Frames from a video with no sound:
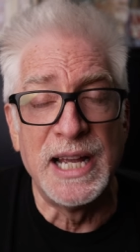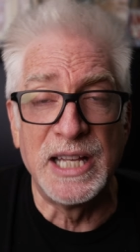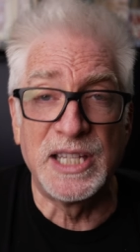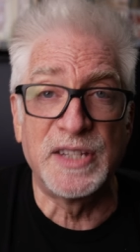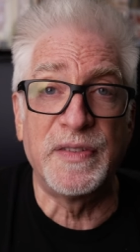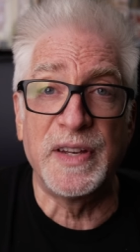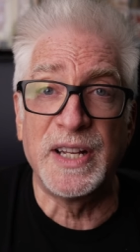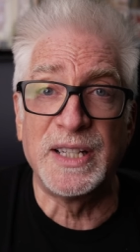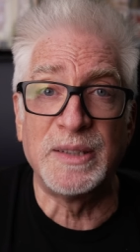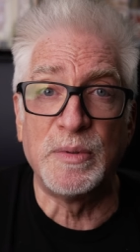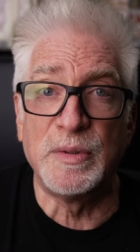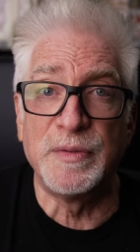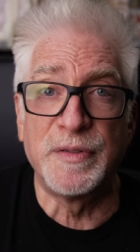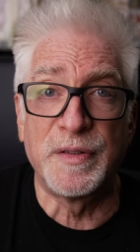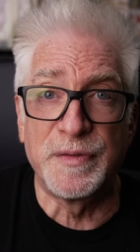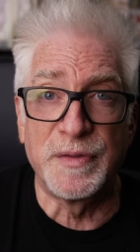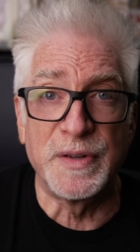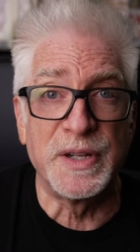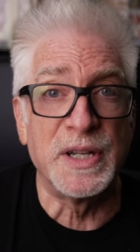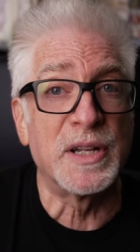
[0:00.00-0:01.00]
It's available
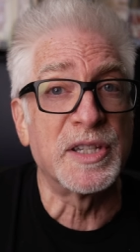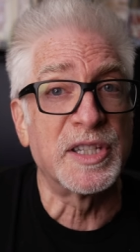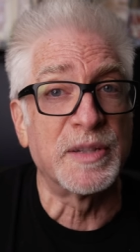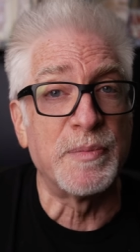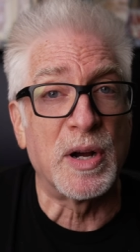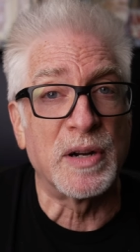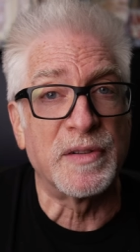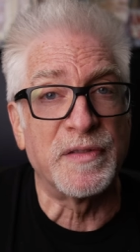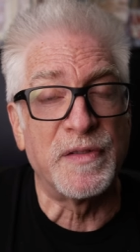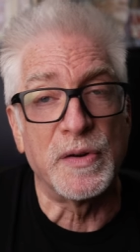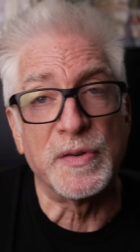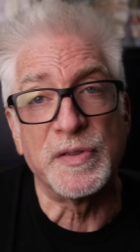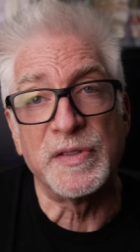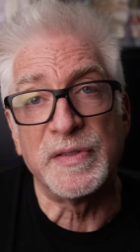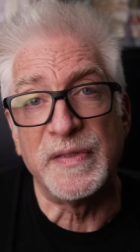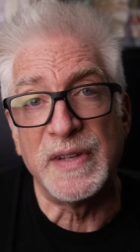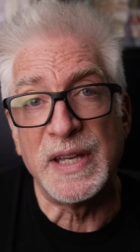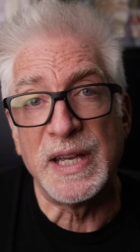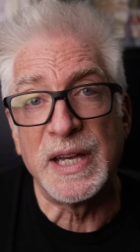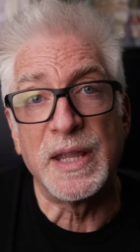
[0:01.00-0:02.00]
for free on
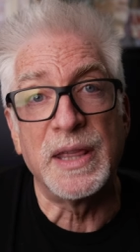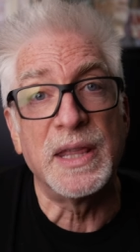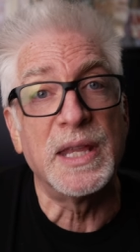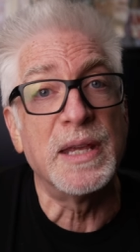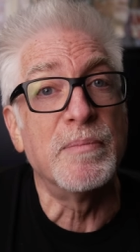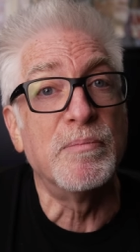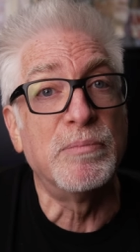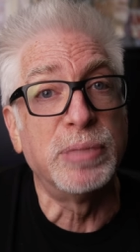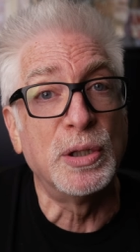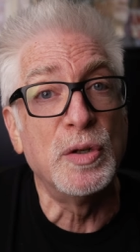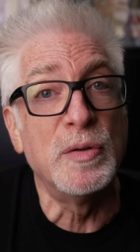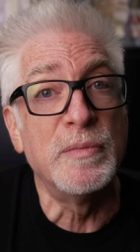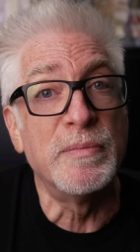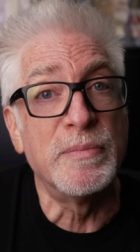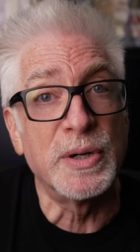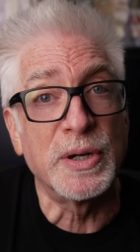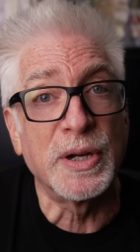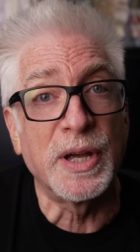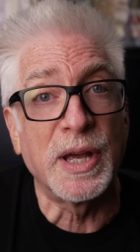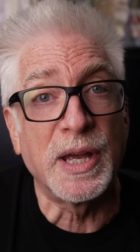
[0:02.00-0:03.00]
smartphones via the
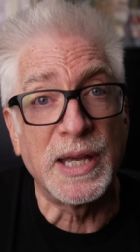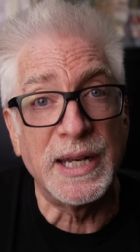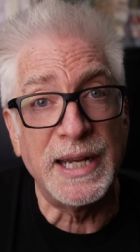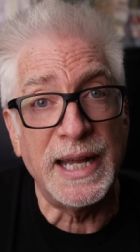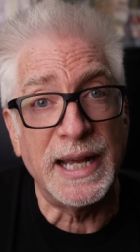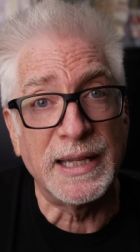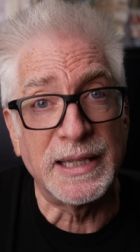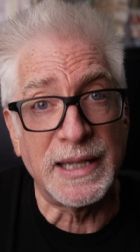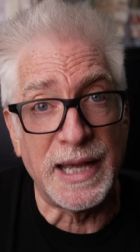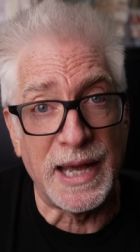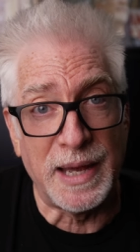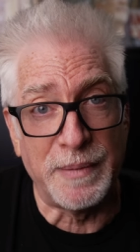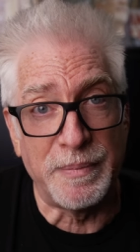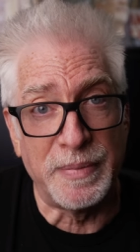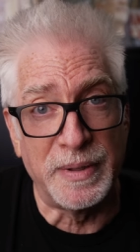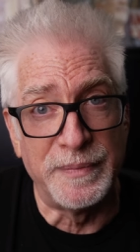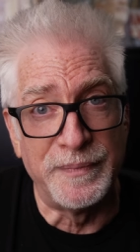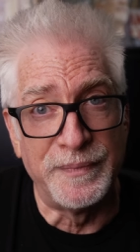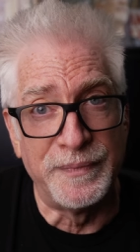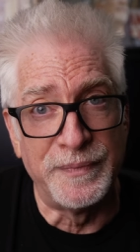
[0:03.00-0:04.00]
Bloomberg Connect app.